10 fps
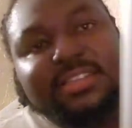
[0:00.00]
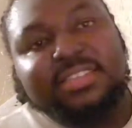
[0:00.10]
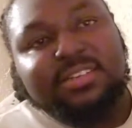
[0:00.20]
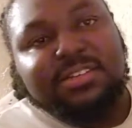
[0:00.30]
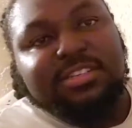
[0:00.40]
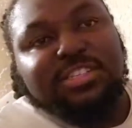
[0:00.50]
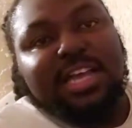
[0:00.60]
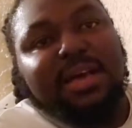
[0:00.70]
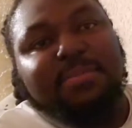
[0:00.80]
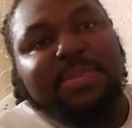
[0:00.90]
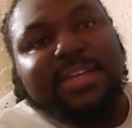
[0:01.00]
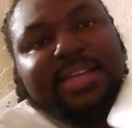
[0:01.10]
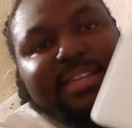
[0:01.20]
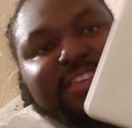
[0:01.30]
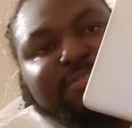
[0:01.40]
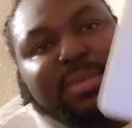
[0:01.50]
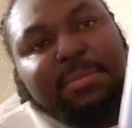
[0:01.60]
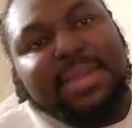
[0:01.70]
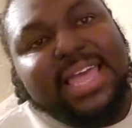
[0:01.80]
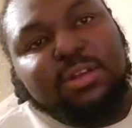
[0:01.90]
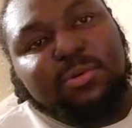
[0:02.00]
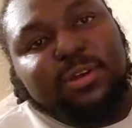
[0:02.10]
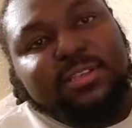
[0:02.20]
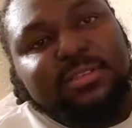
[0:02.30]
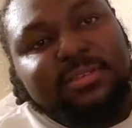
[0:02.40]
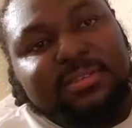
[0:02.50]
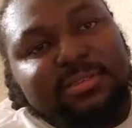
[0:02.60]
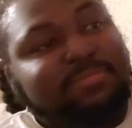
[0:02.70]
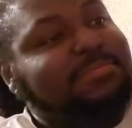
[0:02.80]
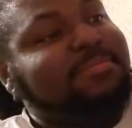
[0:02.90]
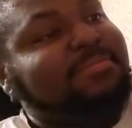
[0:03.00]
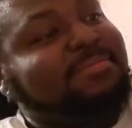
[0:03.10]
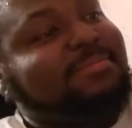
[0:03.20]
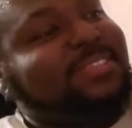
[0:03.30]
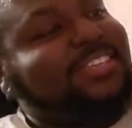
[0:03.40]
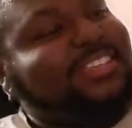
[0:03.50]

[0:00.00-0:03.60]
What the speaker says: they did a good job by not giving me a black one. I